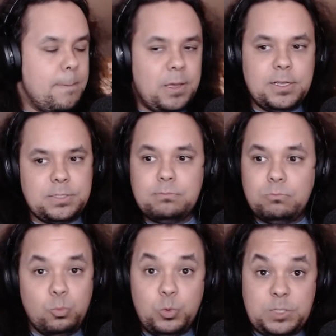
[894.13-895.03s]
because
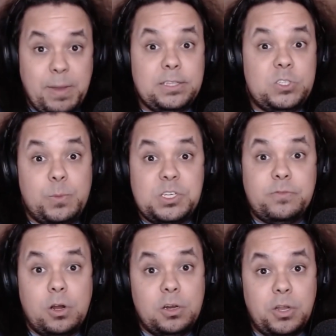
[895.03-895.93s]
we spend so much
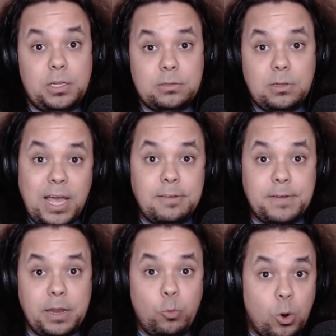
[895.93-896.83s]
of our adult
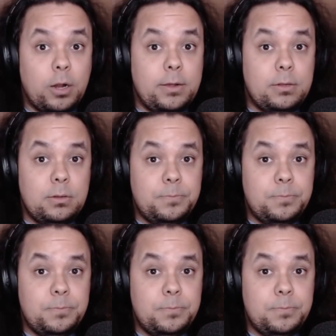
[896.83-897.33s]
life at work.